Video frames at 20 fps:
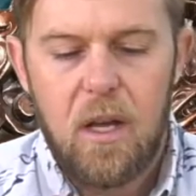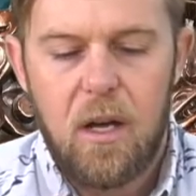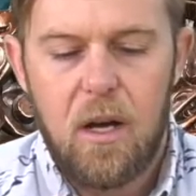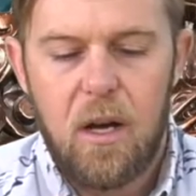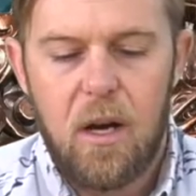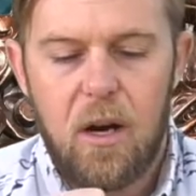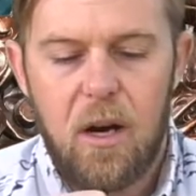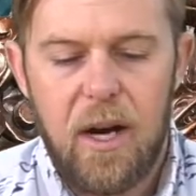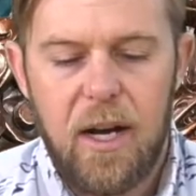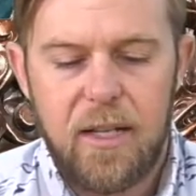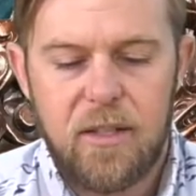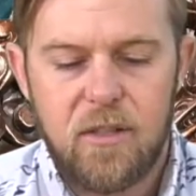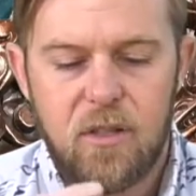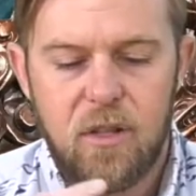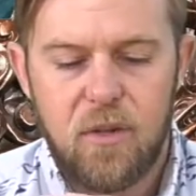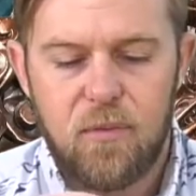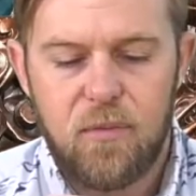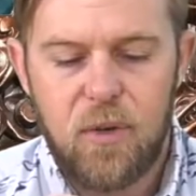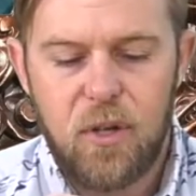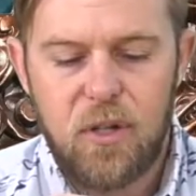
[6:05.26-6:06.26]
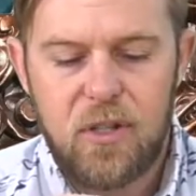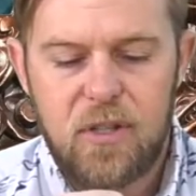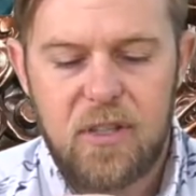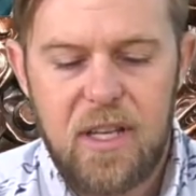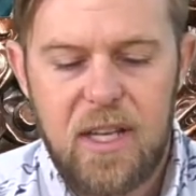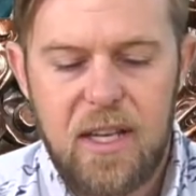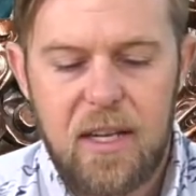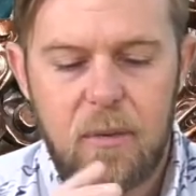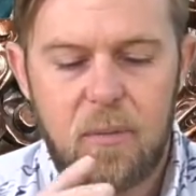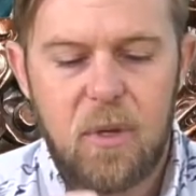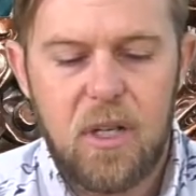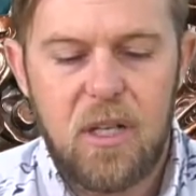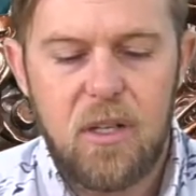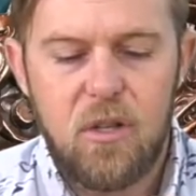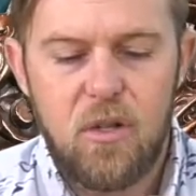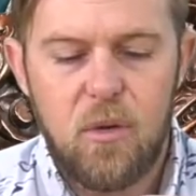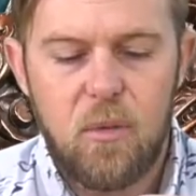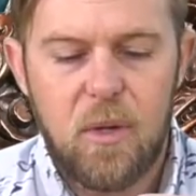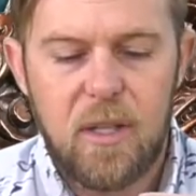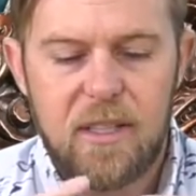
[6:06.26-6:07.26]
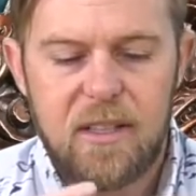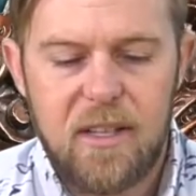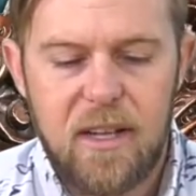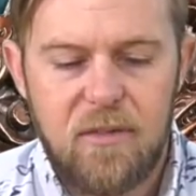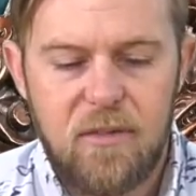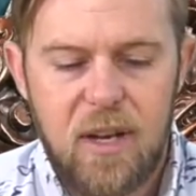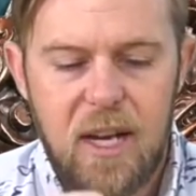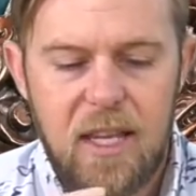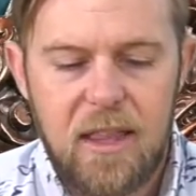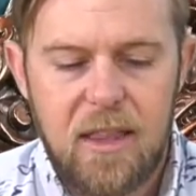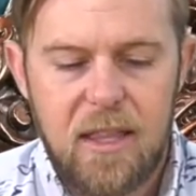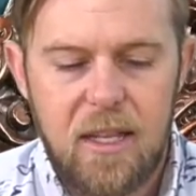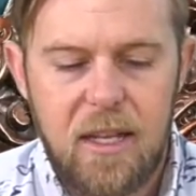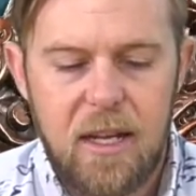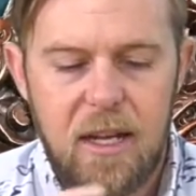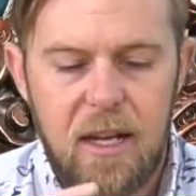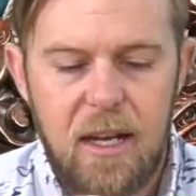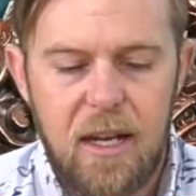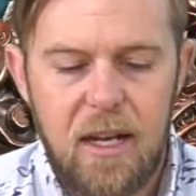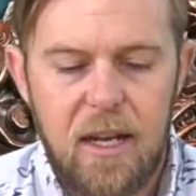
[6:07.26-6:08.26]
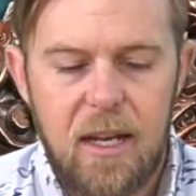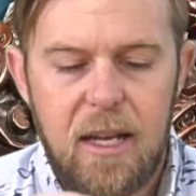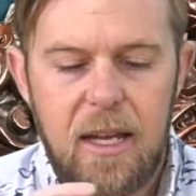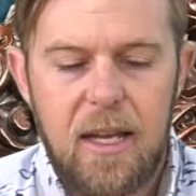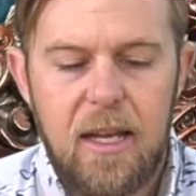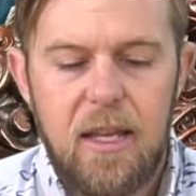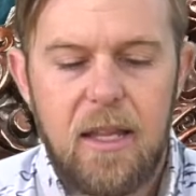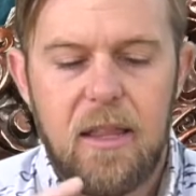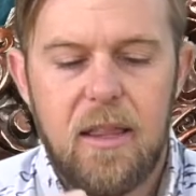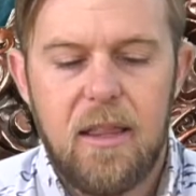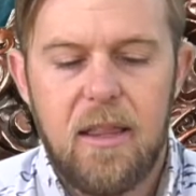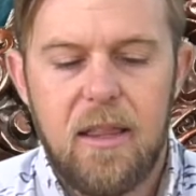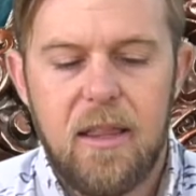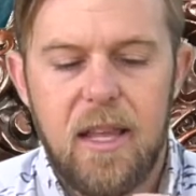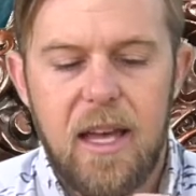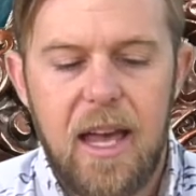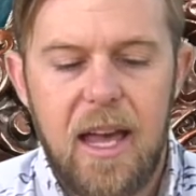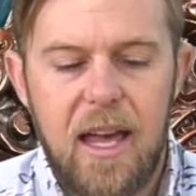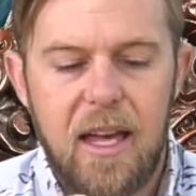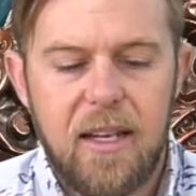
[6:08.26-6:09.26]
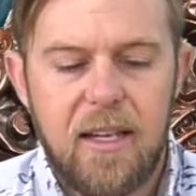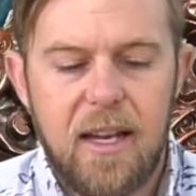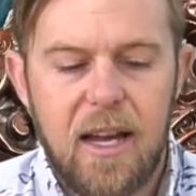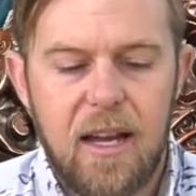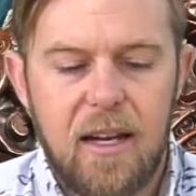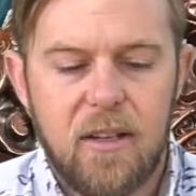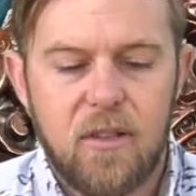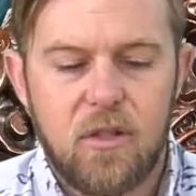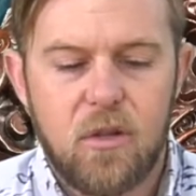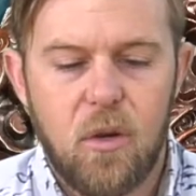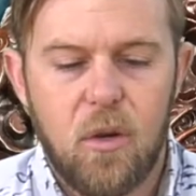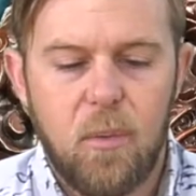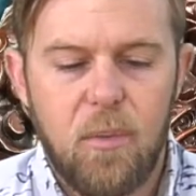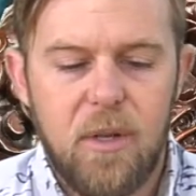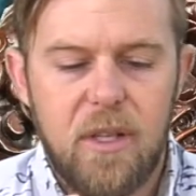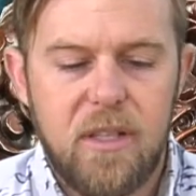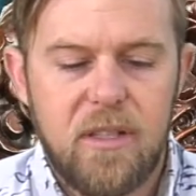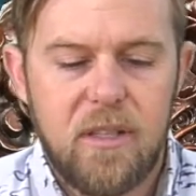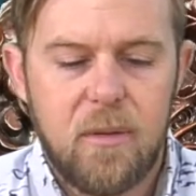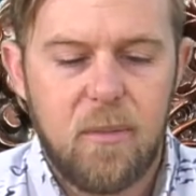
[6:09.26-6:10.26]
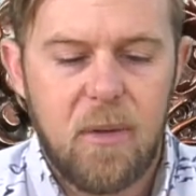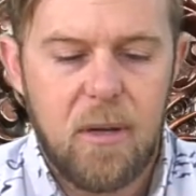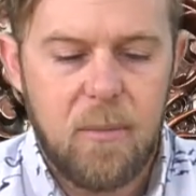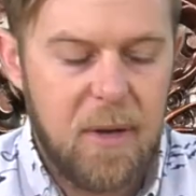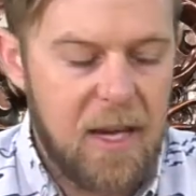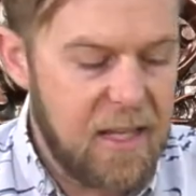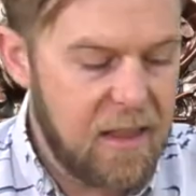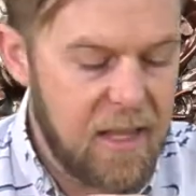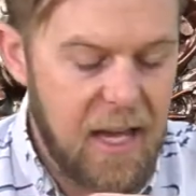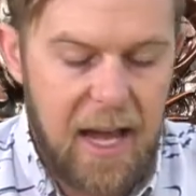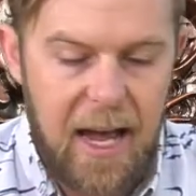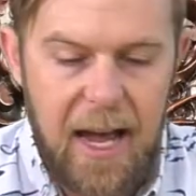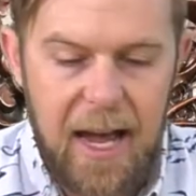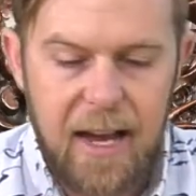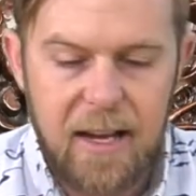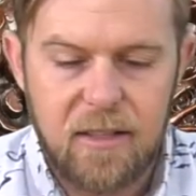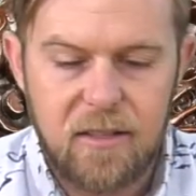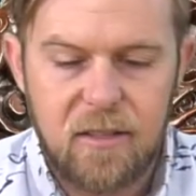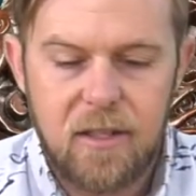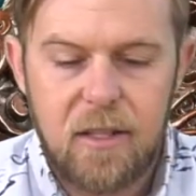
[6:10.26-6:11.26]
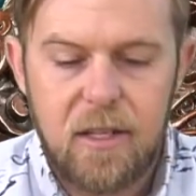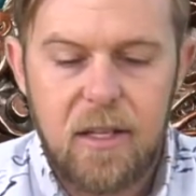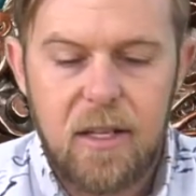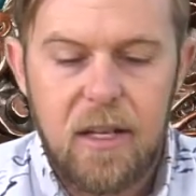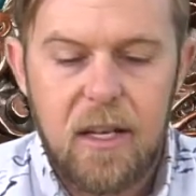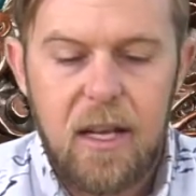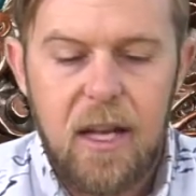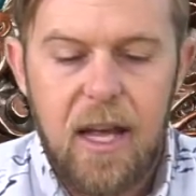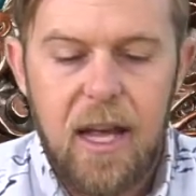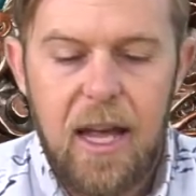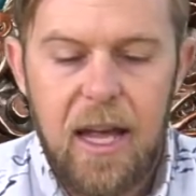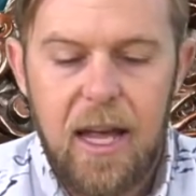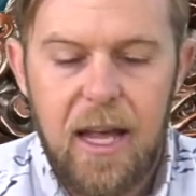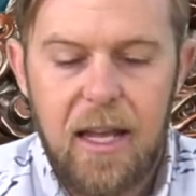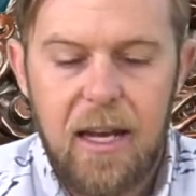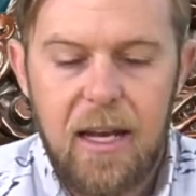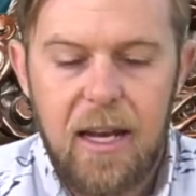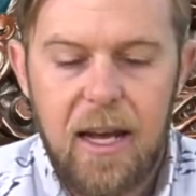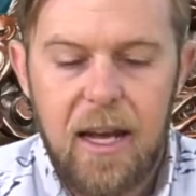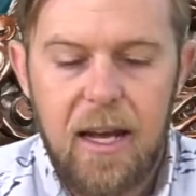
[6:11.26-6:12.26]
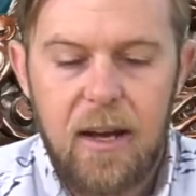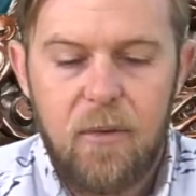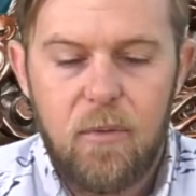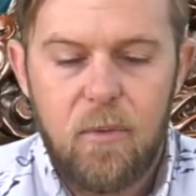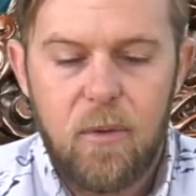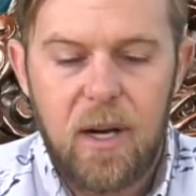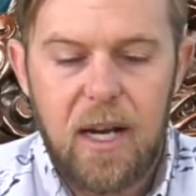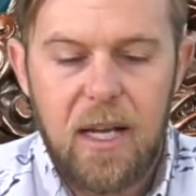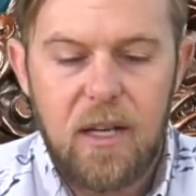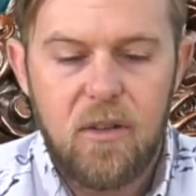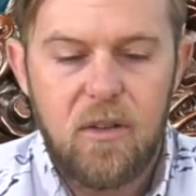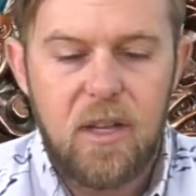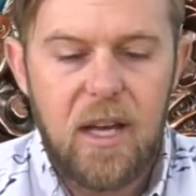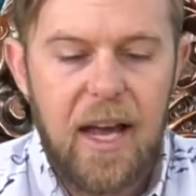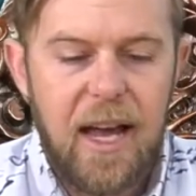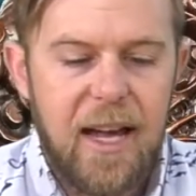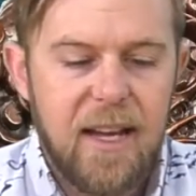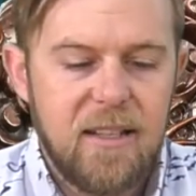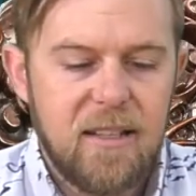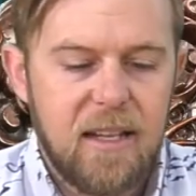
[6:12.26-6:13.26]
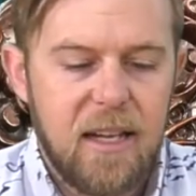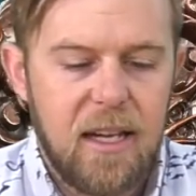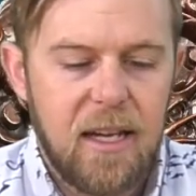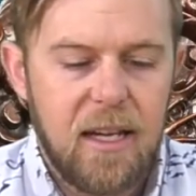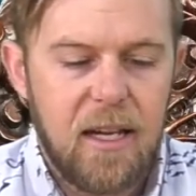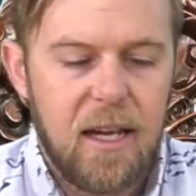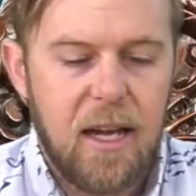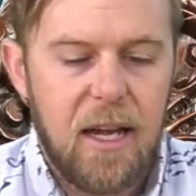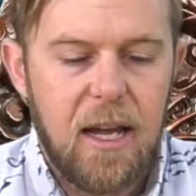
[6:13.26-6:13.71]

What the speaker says: Alright, so the first thing I'm going to do once I've got the head kind of sculpted is I'm going to make the eyes. And when I do the eyes, I